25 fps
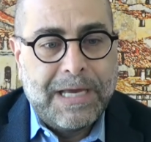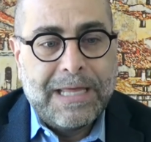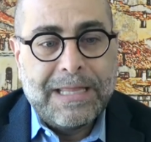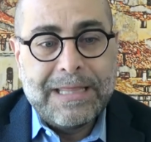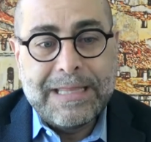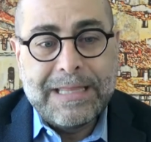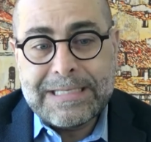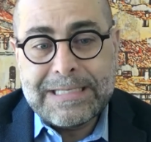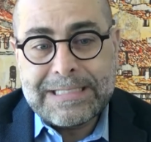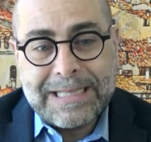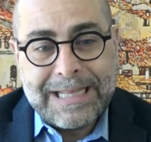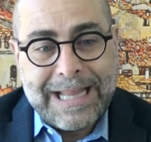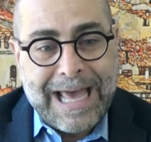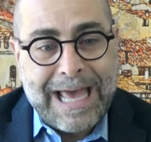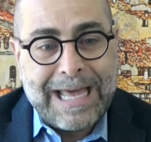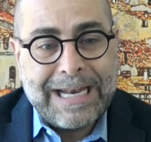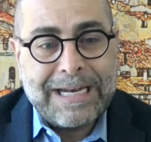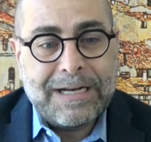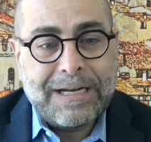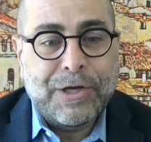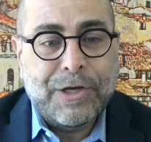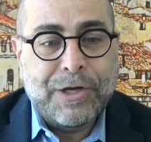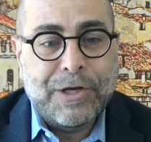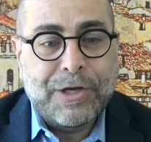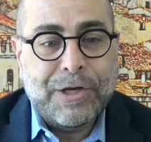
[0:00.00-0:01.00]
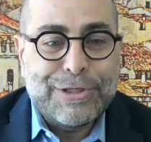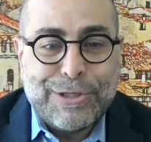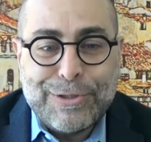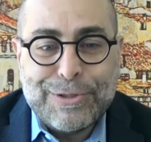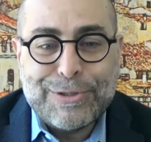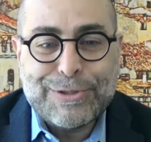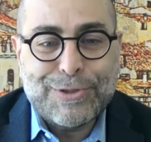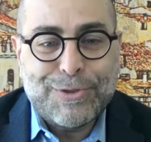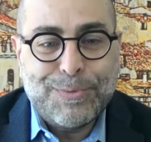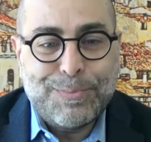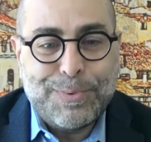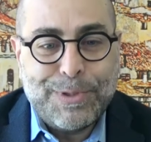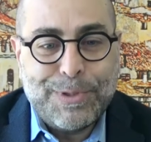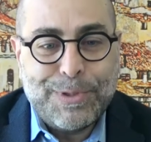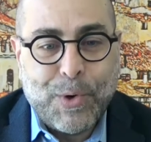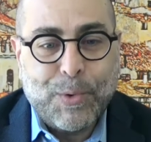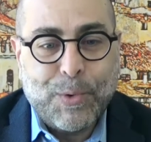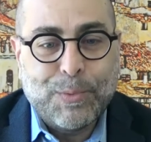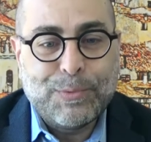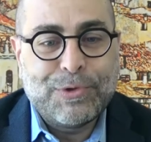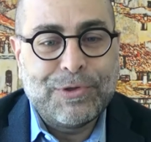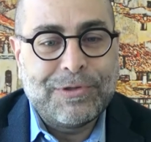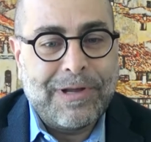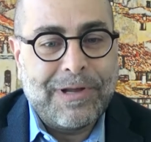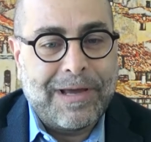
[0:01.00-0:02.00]
this land continues to be home
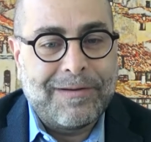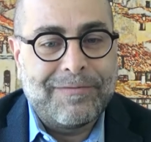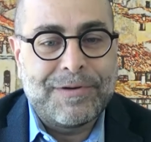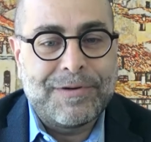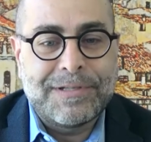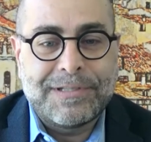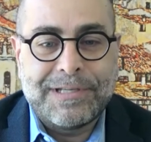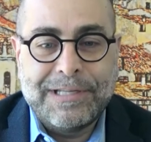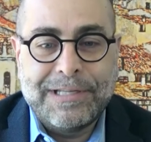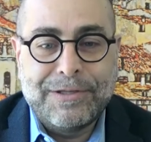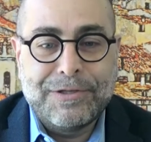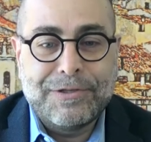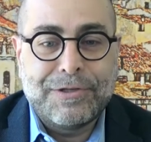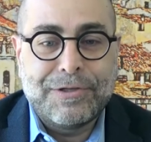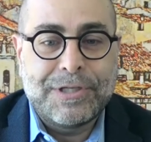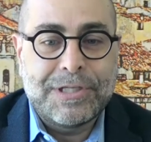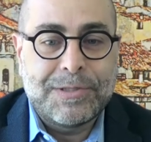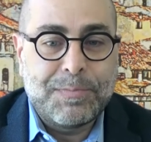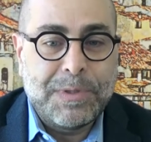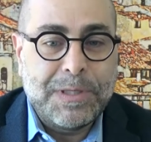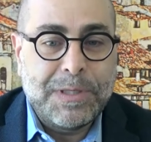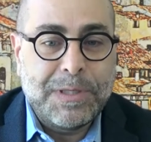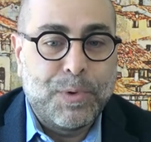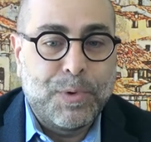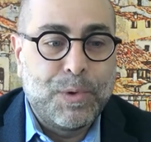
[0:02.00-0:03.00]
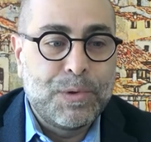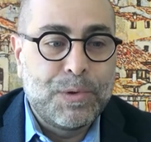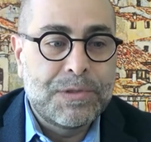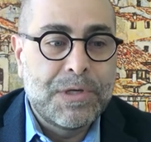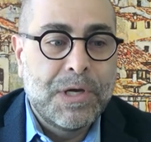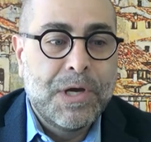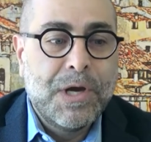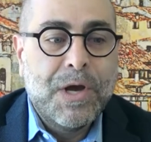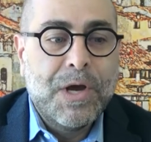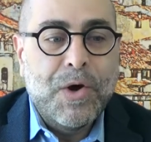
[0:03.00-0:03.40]
to diverse indigenous peoples